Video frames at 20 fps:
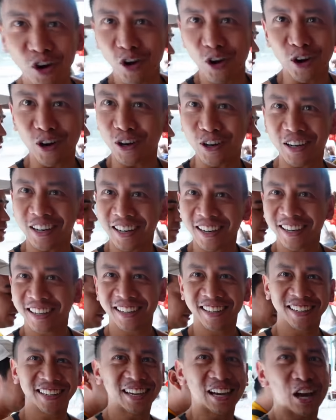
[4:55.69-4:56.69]
heard.
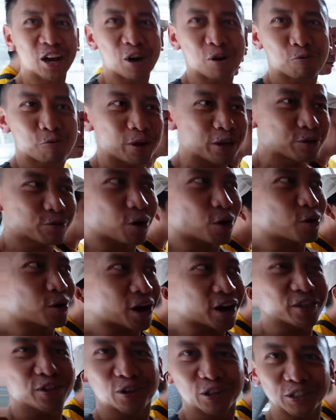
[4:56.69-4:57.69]
What? We grow
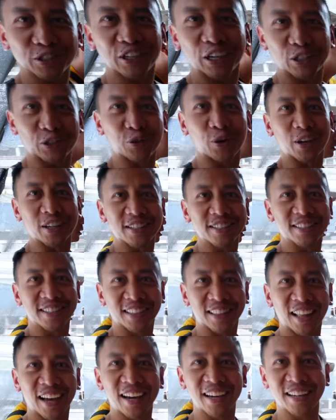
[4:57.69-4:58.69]
other citrus. Oh,
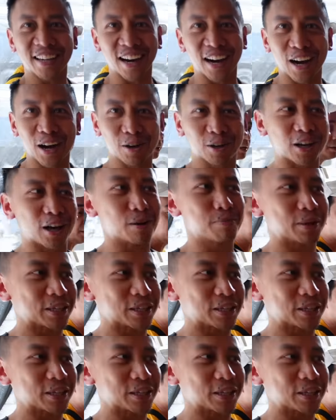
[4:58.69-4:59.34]
like, got it. Uh,